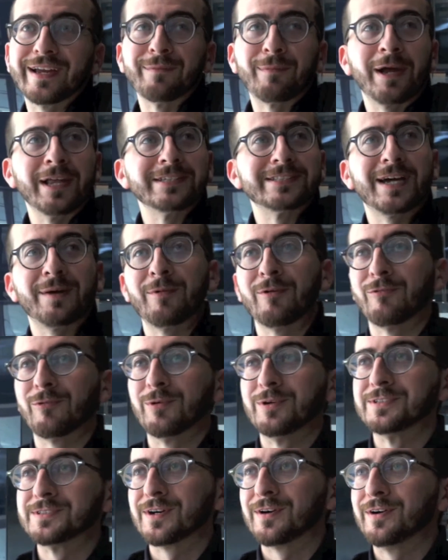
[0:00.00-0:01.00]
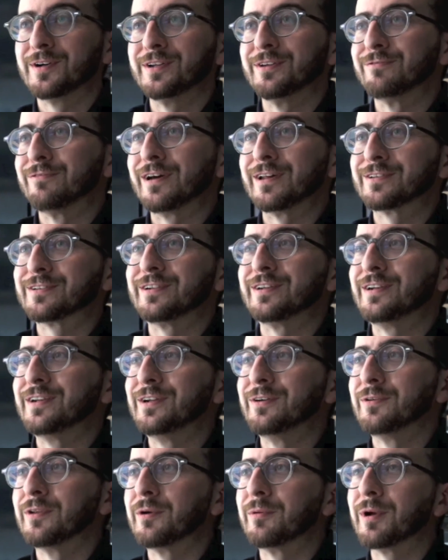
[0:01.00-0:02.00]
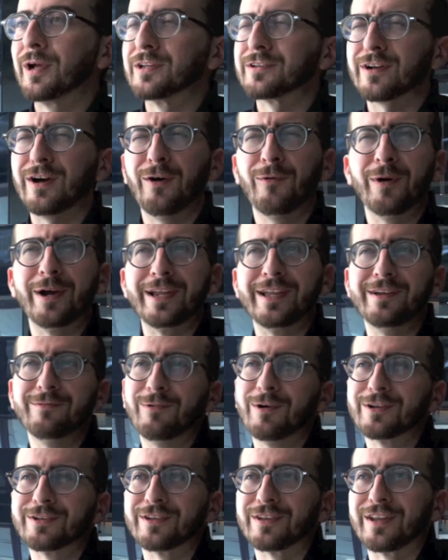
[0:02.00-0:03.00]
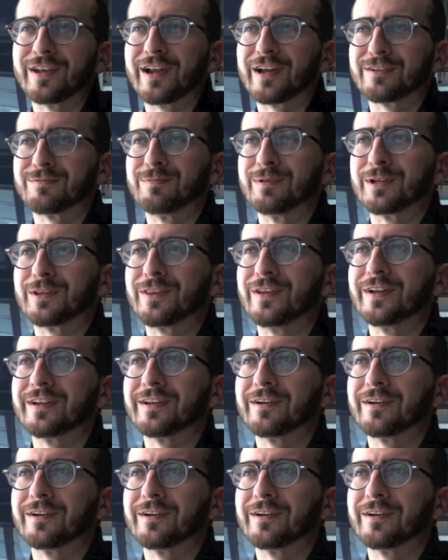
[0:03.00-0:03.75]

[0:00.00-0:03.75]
And by the time everyone's already invested in you and they realize, oh wait, he wasn't the next big thing.